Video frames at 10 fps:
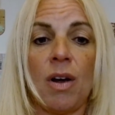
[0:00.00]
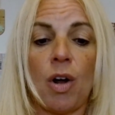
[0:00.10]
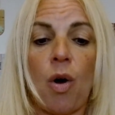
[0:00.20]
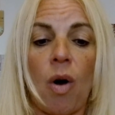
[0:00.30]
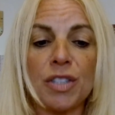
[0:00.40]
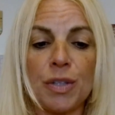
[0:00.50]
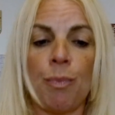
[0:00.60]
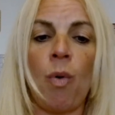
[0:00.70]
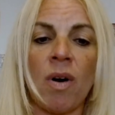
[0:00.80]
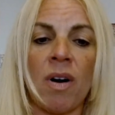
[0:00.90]
cost
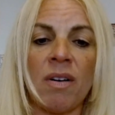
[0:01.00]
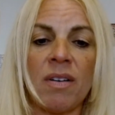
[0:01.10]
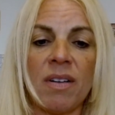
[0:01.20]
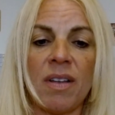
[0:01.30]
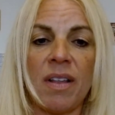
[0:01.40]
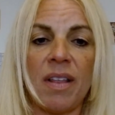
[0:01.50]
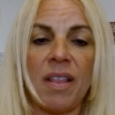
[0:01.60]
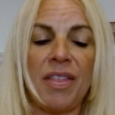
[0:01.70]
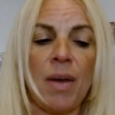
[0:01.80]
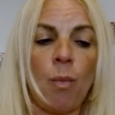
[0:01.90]
more
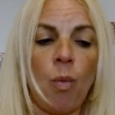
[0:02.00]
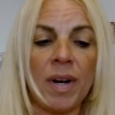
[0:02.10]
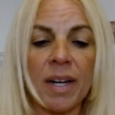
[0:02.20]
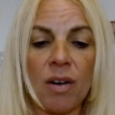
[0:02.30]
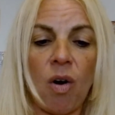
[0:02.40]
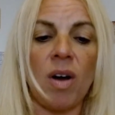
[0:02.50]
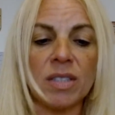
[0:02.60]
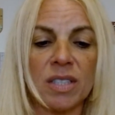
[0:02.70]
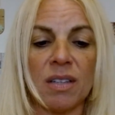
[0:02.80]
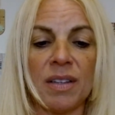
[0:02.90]
than what it
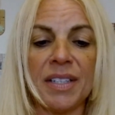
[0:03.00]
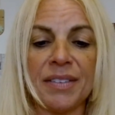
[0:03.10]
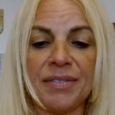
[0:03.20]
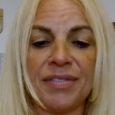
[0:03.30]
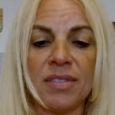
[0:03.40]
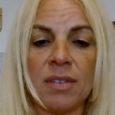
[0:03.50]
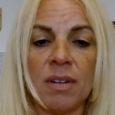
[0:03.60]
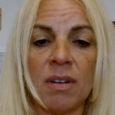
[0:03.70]
costs to live